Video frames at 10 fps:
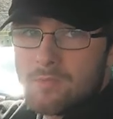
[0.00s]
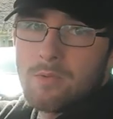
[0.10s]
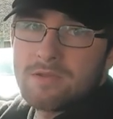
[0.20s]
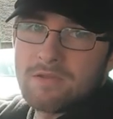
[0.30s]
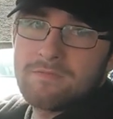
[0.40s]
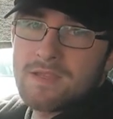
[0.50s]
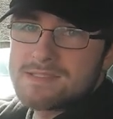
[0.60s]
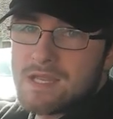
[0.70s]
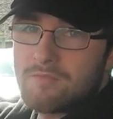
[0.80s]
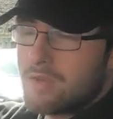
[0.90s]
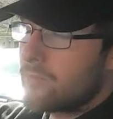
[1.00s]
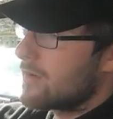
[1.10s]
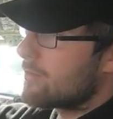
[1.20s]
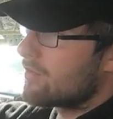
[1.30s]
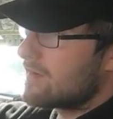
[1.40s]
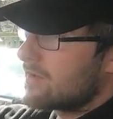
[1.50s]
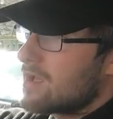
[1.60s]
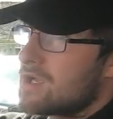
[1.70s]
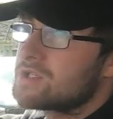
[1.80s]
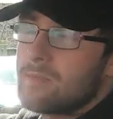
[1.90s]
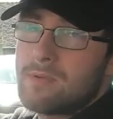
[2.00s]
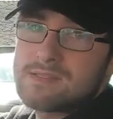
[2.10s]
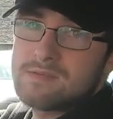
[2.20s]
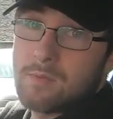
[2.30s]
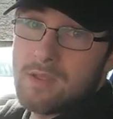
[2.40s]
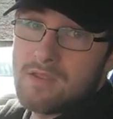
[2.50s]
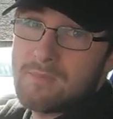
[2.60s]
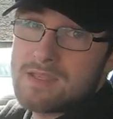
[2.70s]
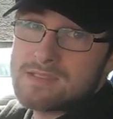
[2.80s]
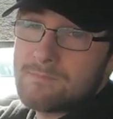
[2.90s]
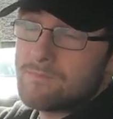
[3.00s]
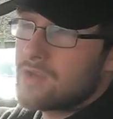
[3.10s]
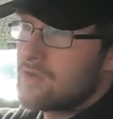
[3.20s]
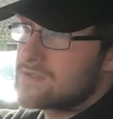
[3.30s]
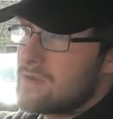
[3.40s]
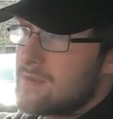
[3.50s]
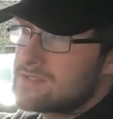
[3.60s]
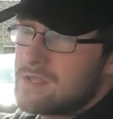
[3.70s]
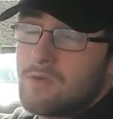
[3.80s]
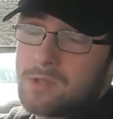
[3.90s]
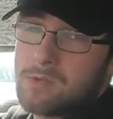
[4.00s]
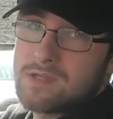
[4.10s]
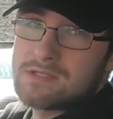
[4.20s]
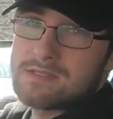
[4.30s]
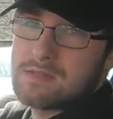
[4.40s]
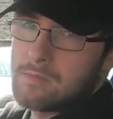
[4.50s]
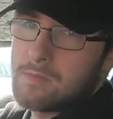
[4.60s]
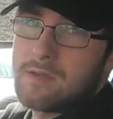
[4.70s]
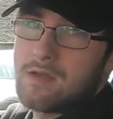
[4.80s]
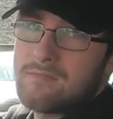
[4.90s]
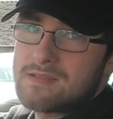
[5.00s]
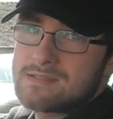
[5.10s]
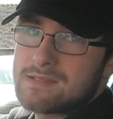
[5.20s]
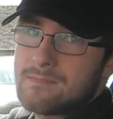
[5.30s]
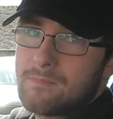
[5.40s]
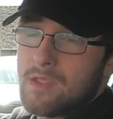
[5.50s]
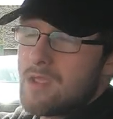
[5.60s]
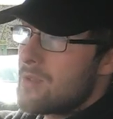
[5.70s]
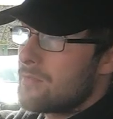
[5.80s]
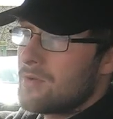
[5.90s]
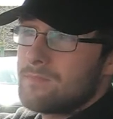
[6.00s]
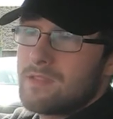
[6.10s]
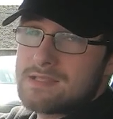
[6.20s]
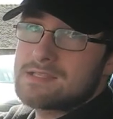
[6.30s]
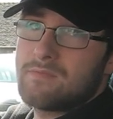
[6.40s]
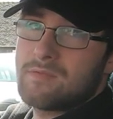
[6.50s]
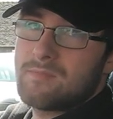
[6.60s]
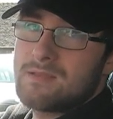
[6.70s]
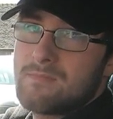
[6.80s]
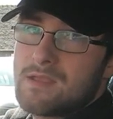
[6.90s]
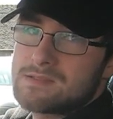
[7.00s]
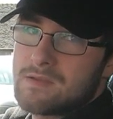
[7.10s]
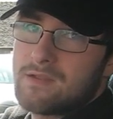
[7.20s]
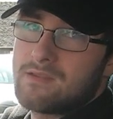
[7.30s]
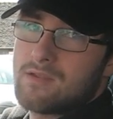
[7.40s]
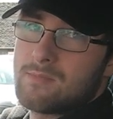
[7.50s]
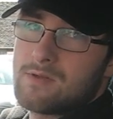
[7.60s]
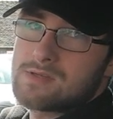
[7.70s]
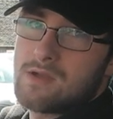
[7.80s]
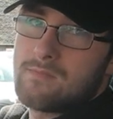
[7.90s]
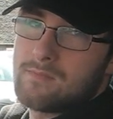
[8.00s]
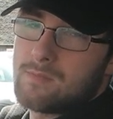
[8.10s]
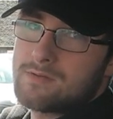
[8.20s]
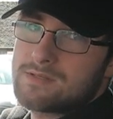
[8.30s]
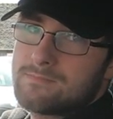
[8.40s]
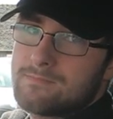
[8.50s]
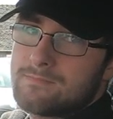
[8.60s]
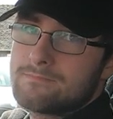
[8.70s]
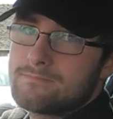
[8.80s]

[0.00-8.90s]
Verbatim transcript: We could do a FaceTime video where you walk around the car, show you bits that we may have missed and also answer all your questions that we may not have answered. But that's it from me, so thank you very much for watching.